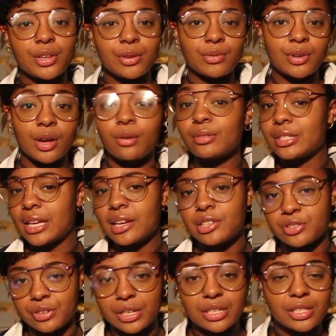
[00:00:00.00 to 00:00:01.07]
You don't take
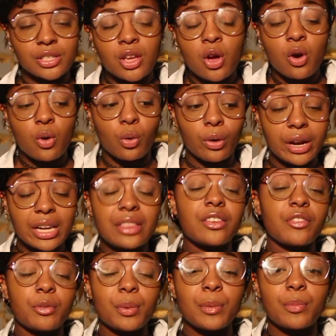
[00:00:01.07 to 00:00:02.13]
drinks or
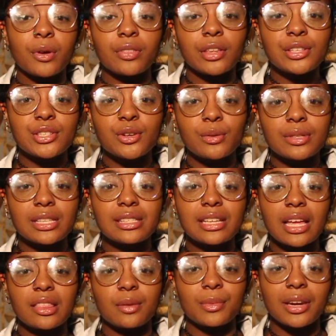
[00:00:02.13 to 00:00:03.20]
anything for people unless you know what's
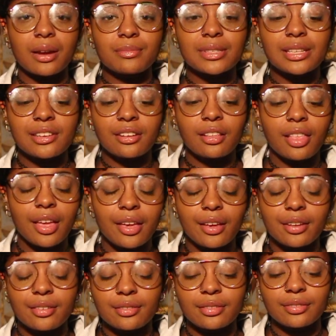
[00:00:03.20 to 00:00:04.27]
inside them. And I'm sitting here like,